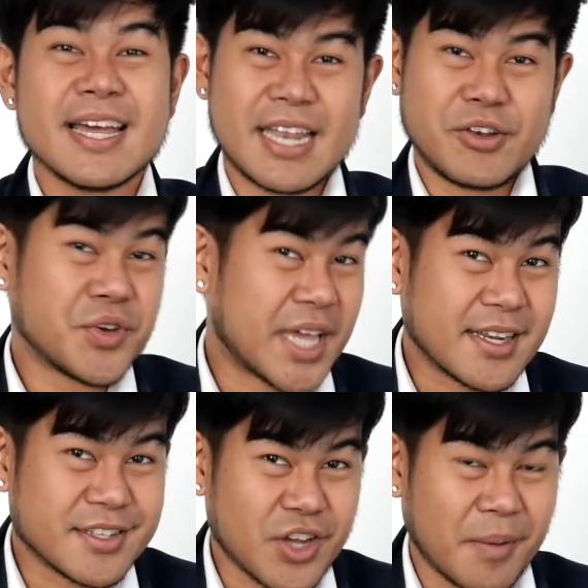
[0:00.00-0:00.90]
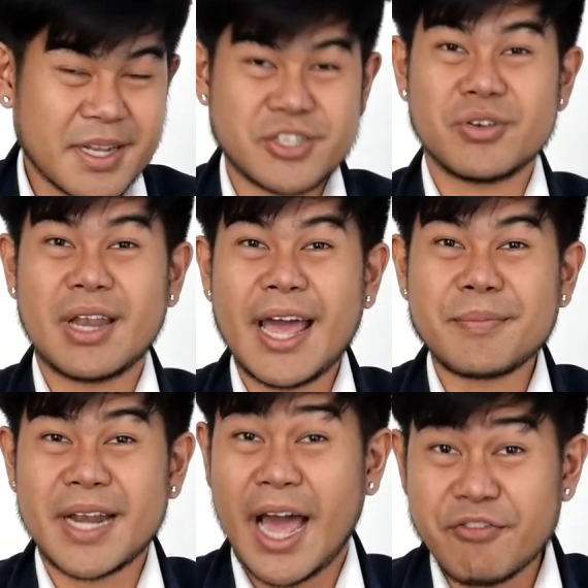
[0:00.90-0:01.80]
that you get the job that you like,
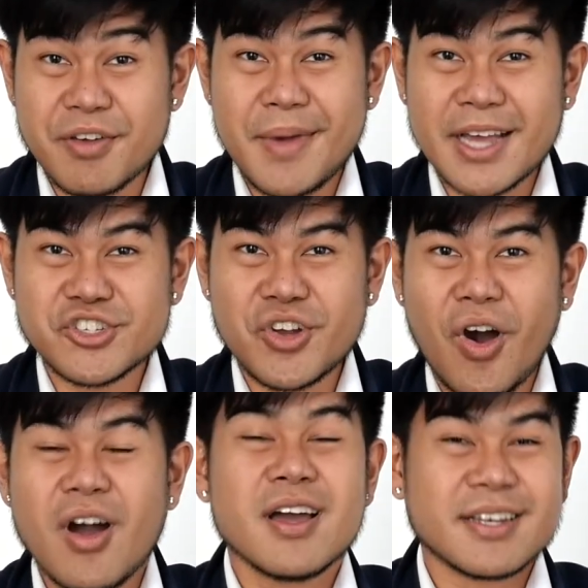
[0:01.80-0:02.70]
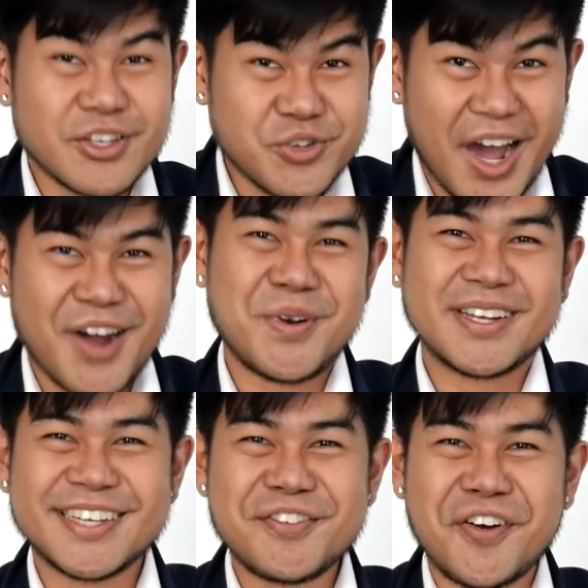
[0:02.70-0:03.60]
but I will make sure that you are
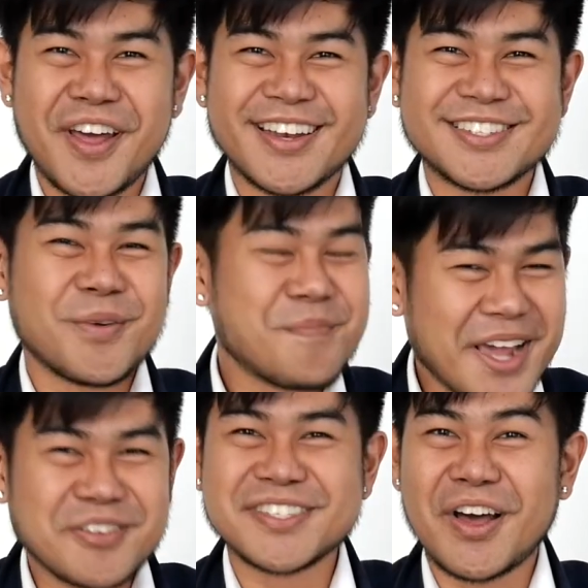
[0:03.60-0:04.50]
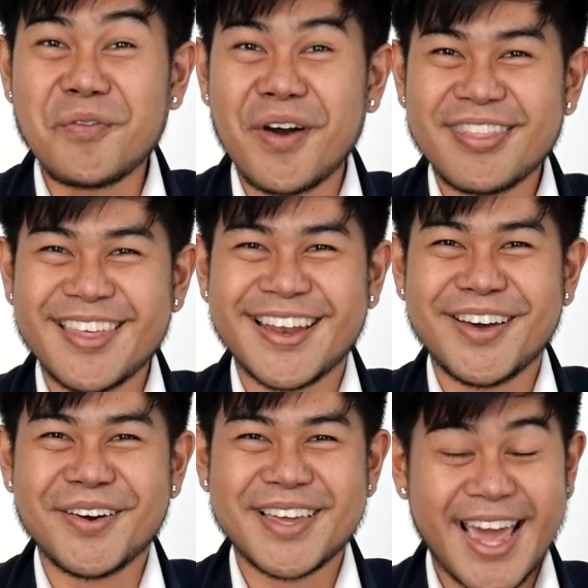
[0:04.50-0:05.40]
ready for it. So make yourself worth it,
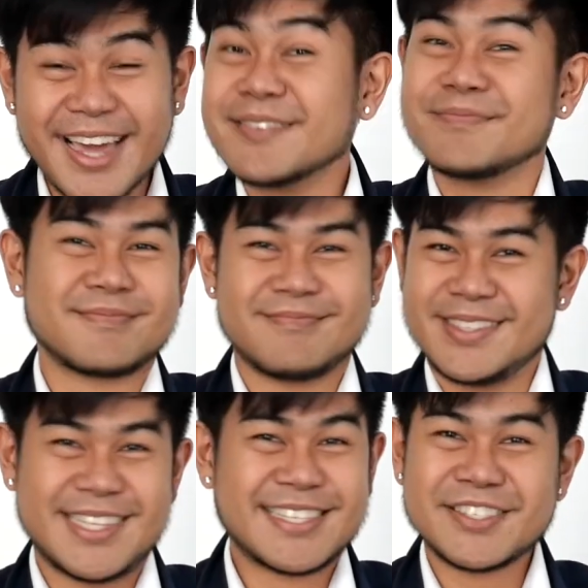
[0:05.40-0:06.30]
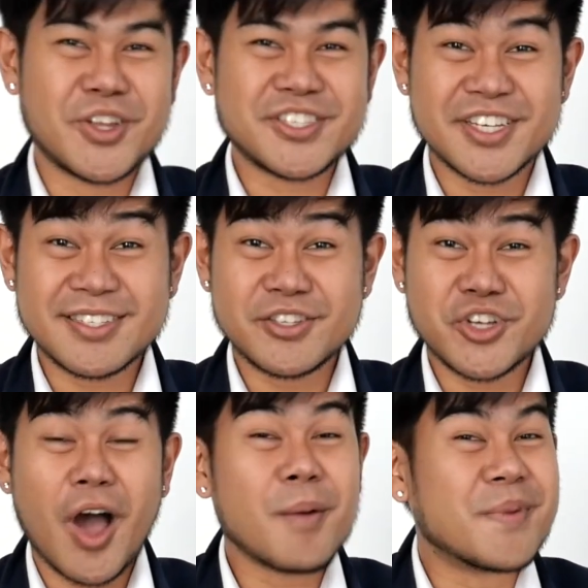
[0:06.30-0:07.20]
okay? This is not just a
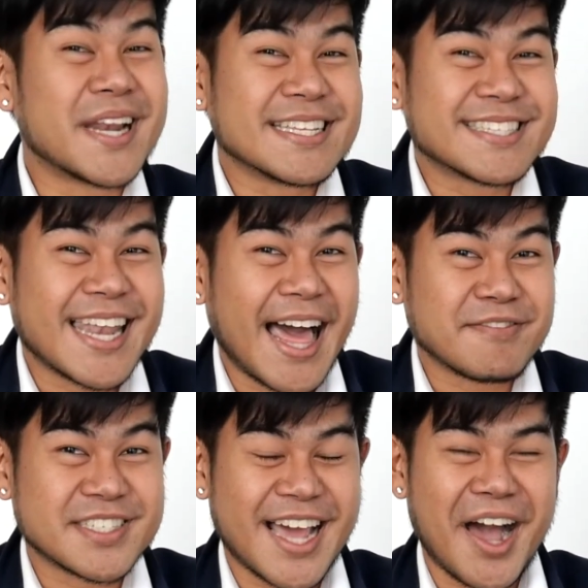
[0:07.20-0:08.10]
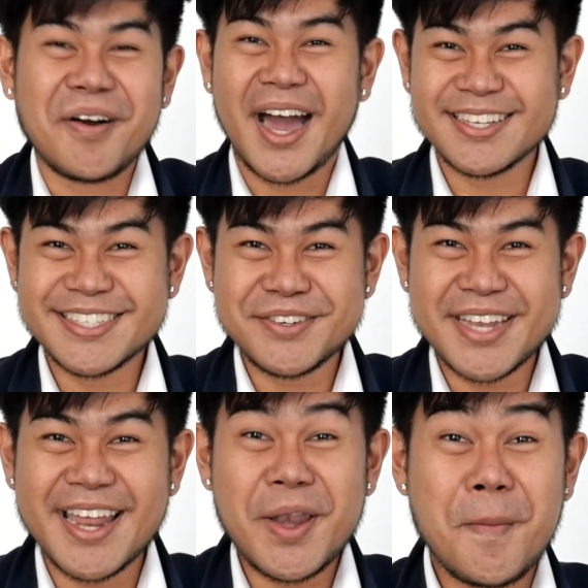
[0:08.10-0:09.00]
job, but it's a lifestyle. Until
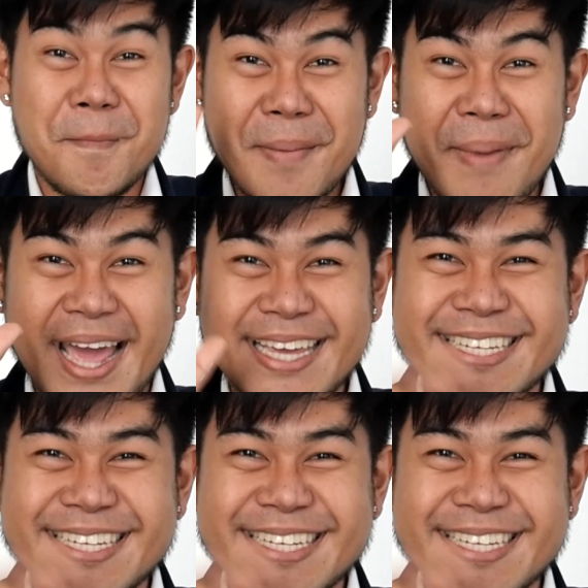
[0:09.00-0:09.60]
then, bye bye.